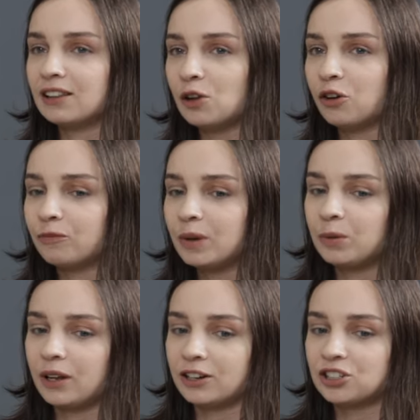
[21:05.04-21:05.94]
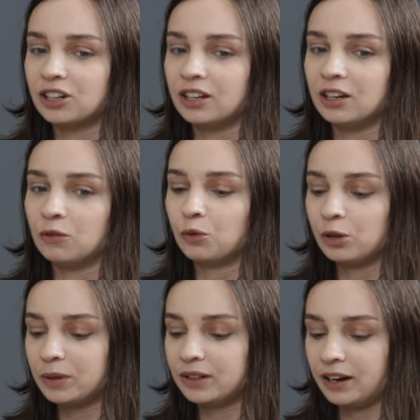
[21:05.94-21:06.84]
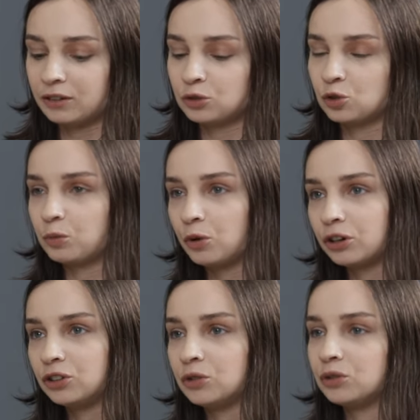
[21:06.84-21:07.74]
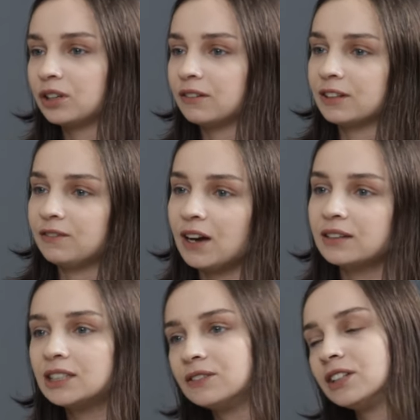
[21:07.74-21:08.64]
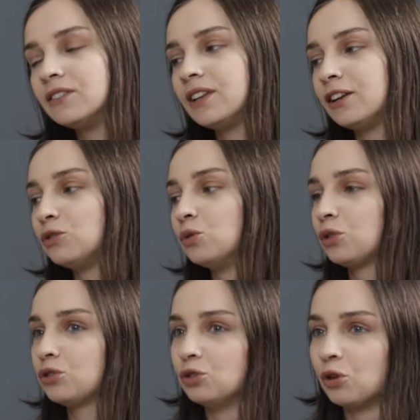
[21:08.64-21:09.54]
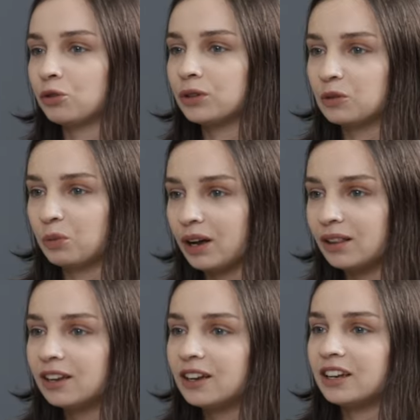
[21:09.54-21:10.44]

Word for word: a lot of people actually will be there to support you, to give advice, even if they do not know you that well.